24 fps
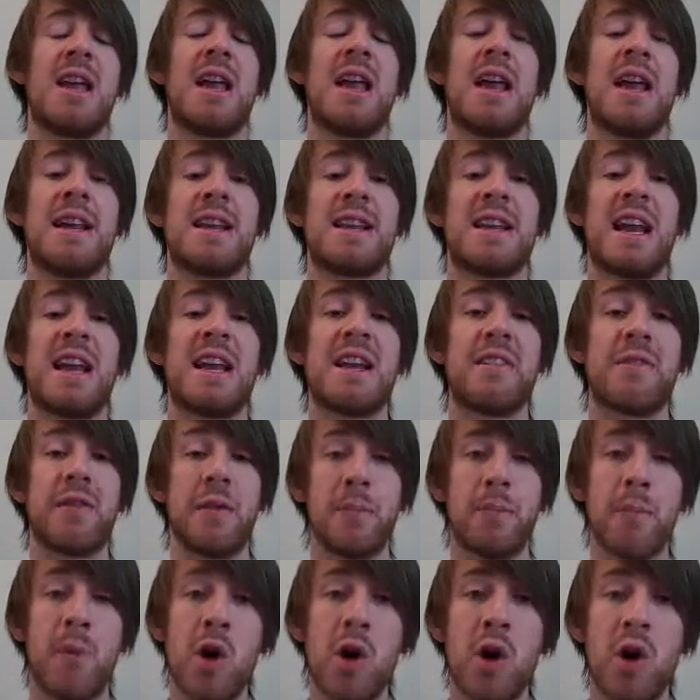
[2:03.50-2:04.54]
it kind of
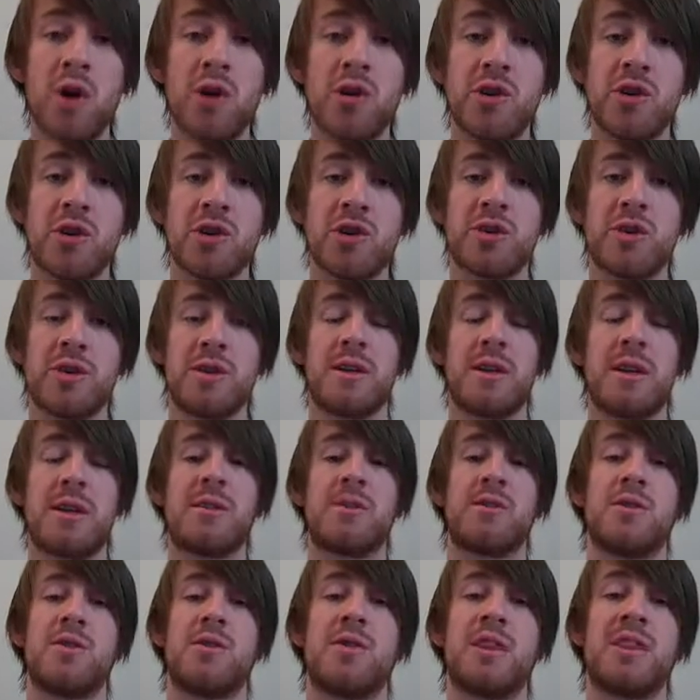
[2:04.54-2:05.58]
emerges.
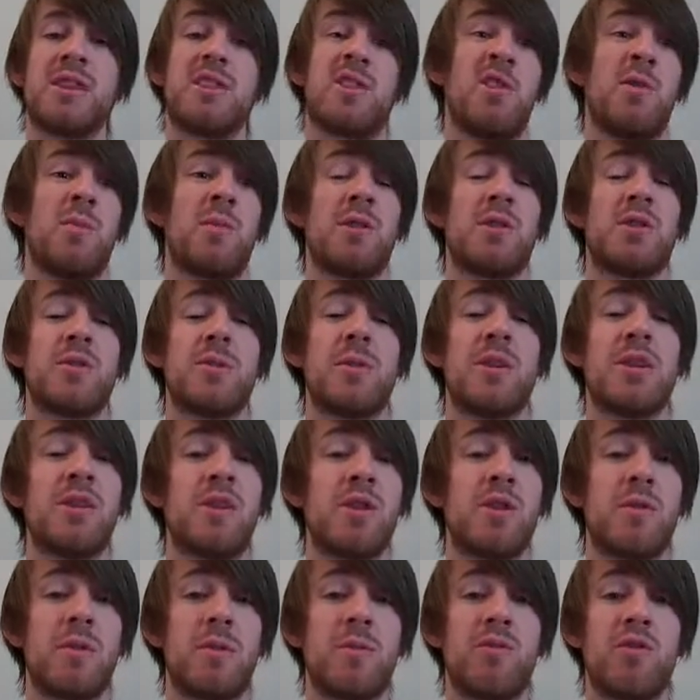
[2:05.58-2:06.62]
So this could be something to
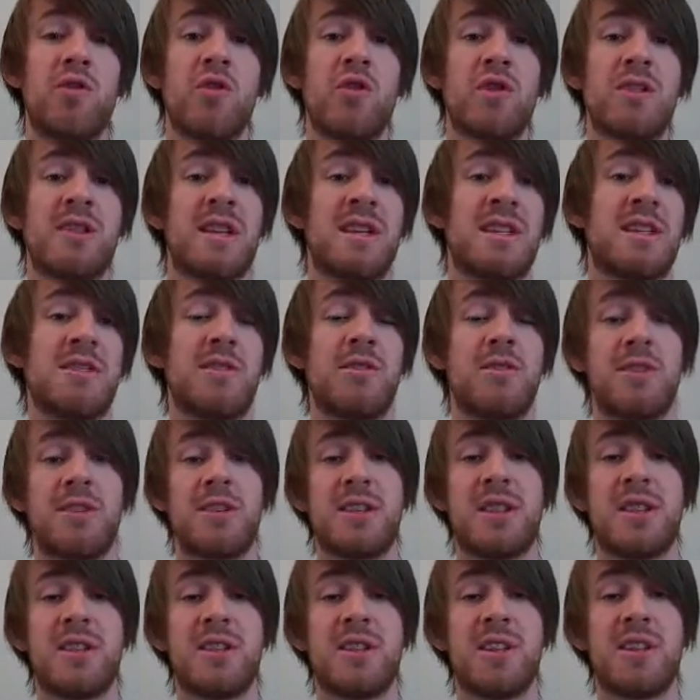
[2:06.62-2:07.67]
do with processes or
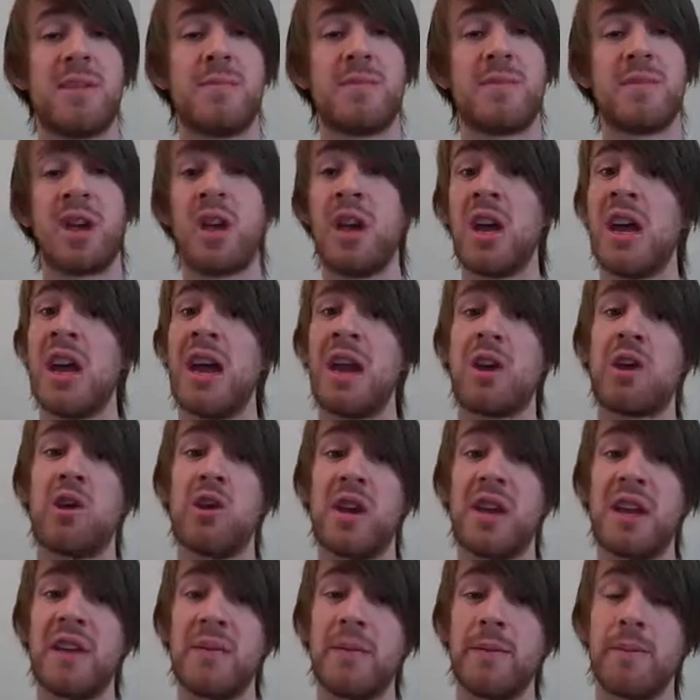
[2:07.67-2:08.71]
systems. It could
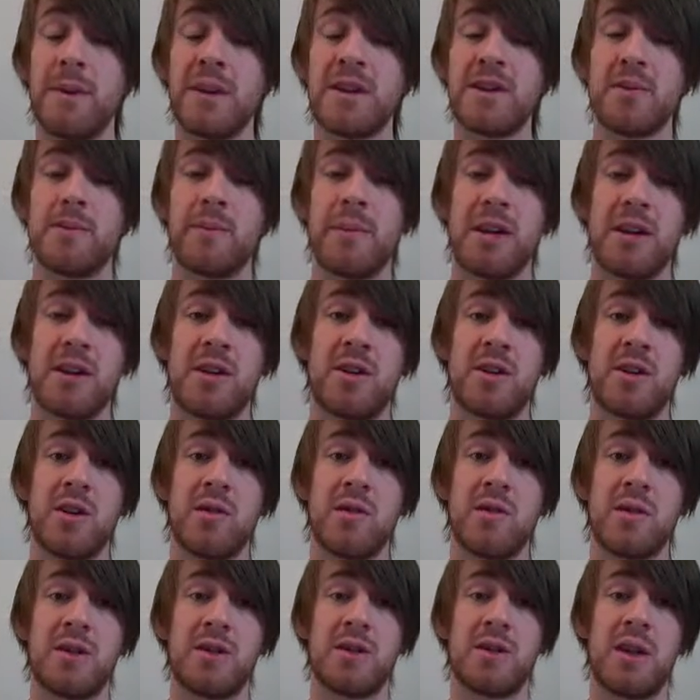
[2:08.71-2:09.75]
even be something to do
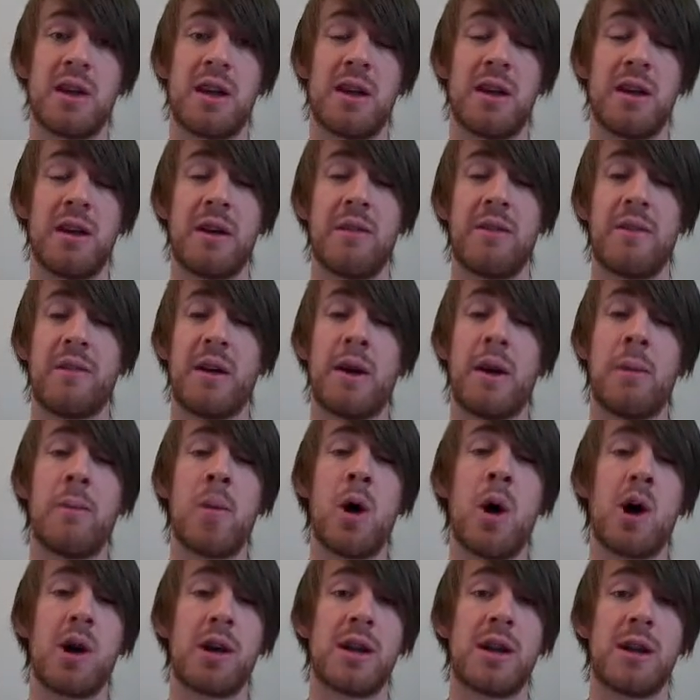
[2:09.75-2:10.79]
with a
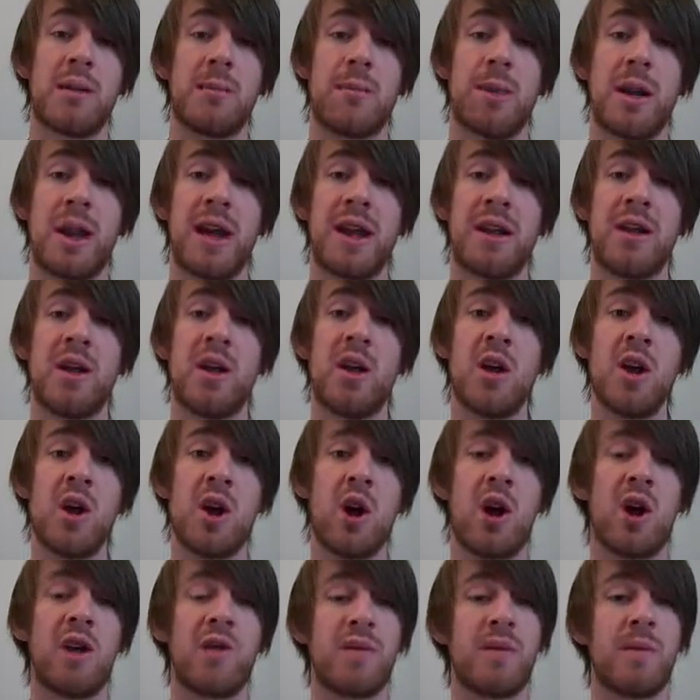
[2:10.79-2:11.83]
marketing plan.
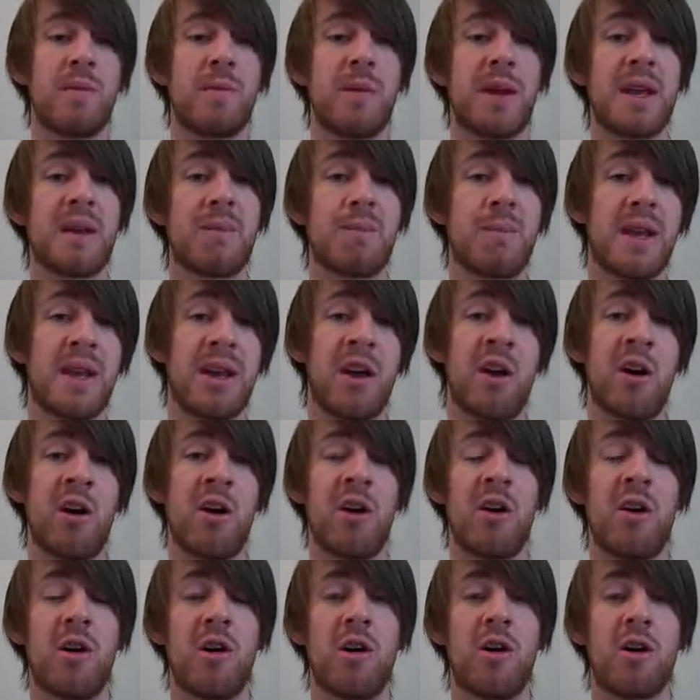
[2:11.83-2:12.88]
Often big PR
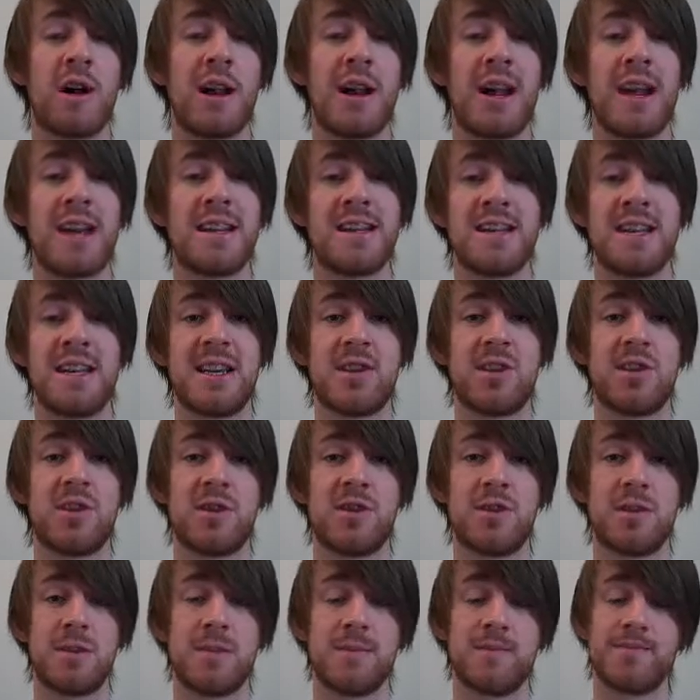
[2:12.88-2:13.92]

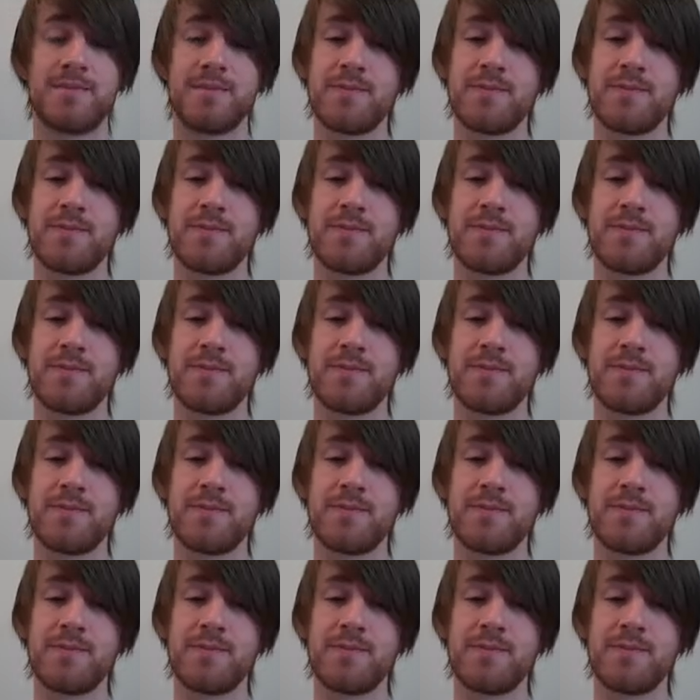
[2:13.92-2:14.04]
organisations